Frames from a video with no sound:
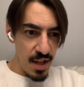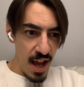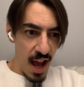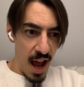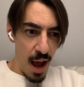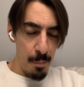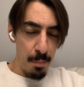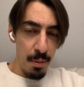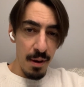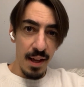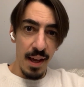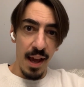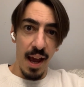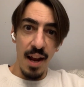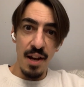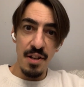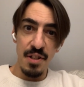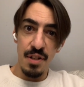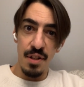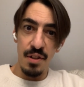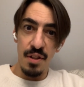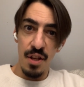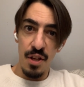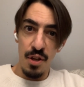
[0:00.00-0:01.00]

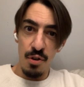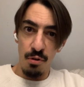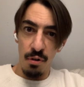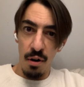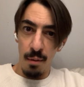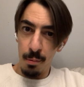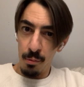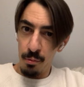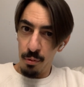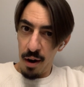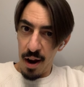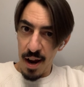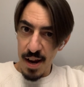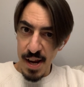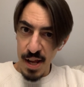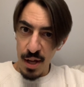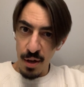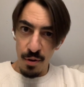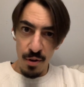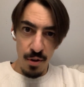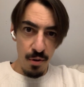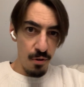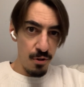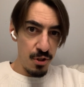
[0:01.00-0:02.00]
application that you're upgrading or
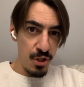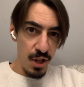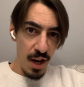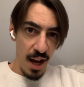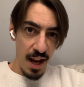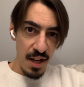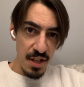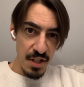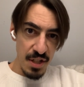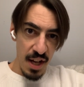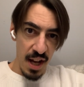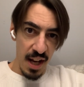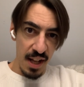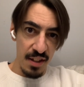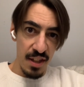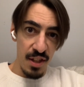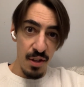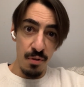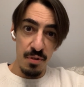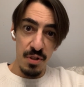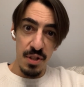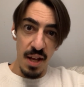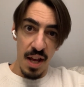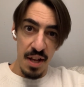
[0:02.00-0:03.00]
you're changing and you're
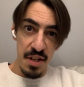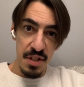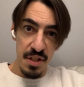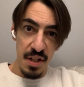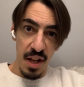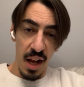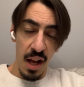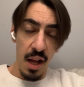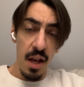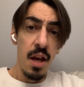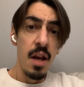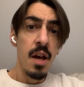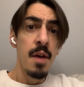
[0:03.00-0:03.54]
testing,